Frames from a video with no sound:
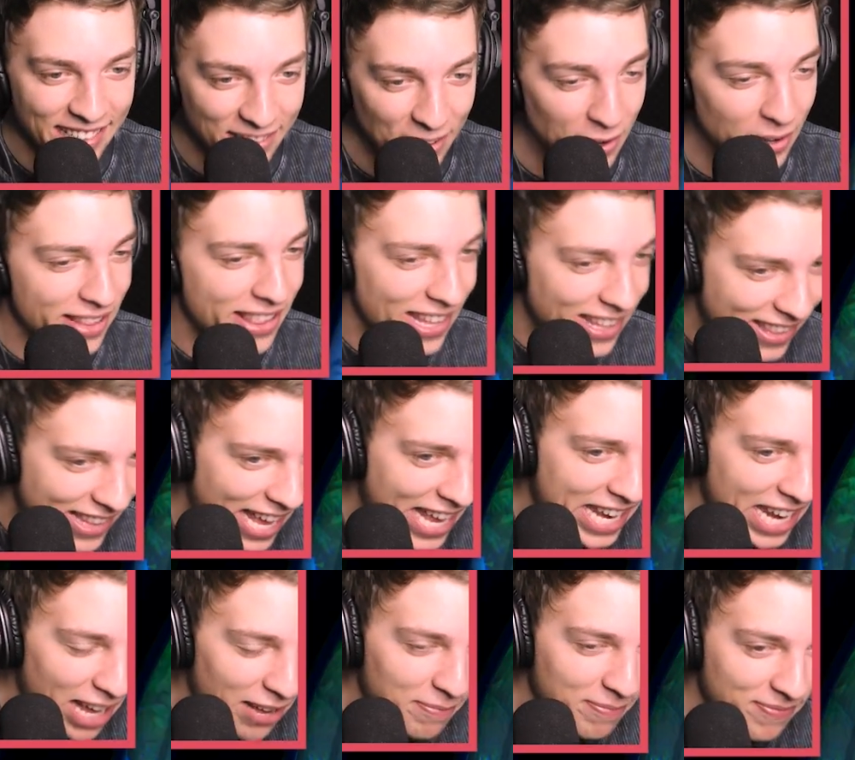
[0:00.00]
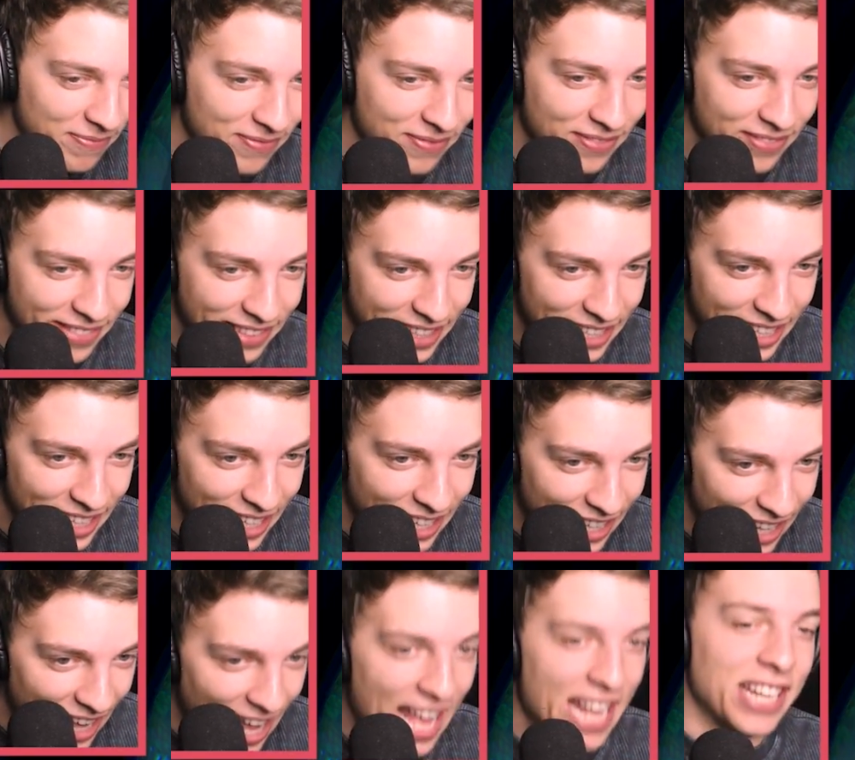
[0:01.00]
Slogo says stand up.
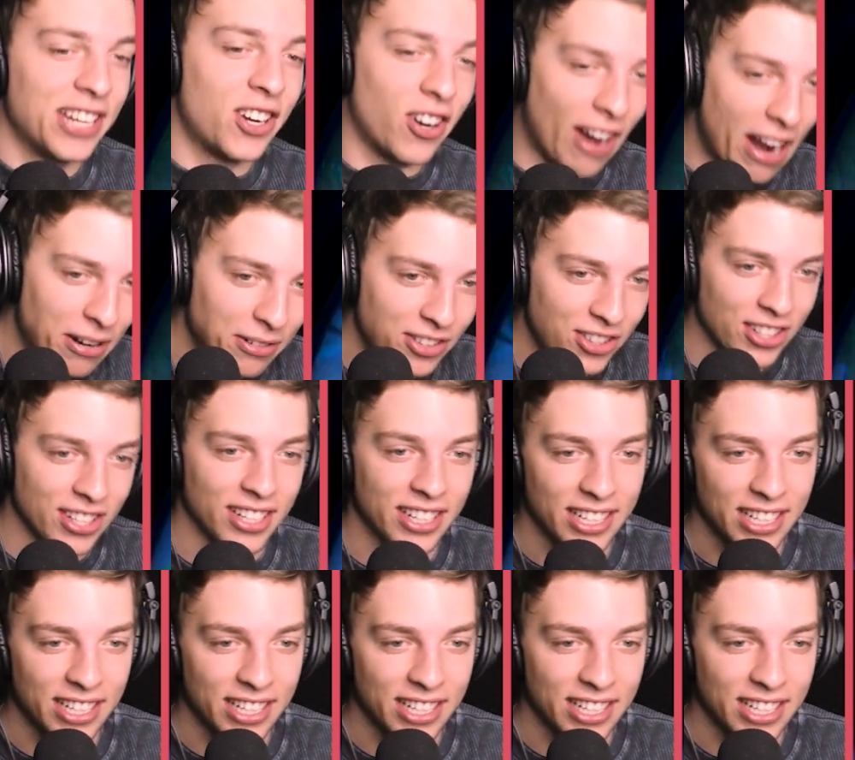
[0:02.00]
And crouch.